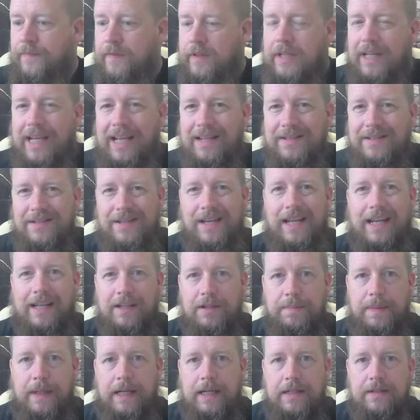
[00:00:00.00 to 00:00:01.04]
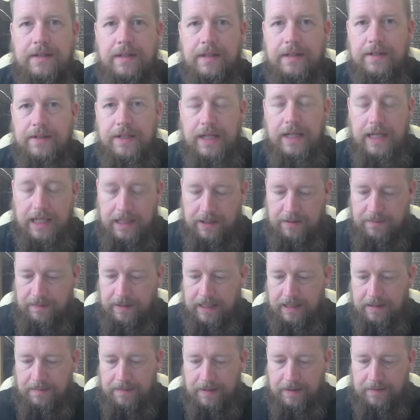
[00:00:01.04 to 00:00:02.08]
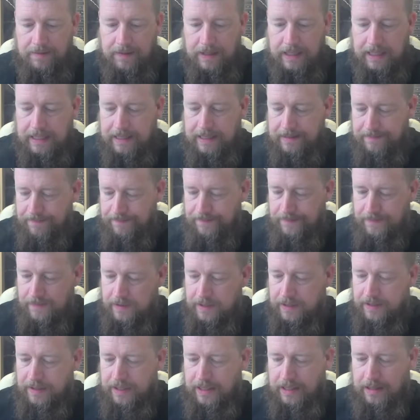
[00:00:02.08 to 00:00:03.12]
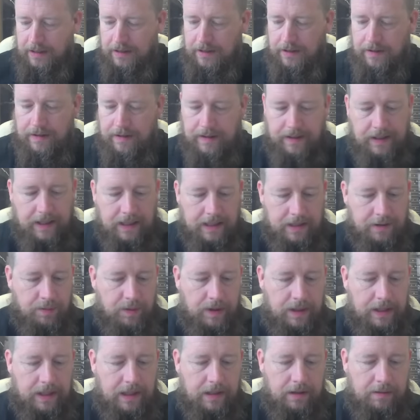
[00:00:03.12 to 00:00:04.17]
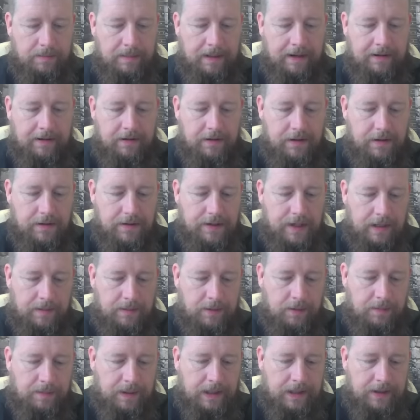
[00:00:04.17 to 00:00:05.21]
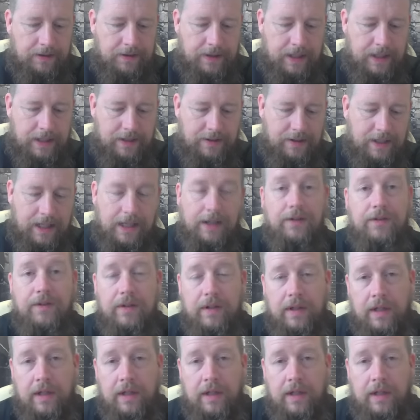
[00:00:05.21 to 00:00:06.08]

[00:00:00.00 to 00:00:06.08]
Do you get Snickers bars in the States? We get them over here. I think you do. I think that's why they're not marathons anymore, because they're Snickers.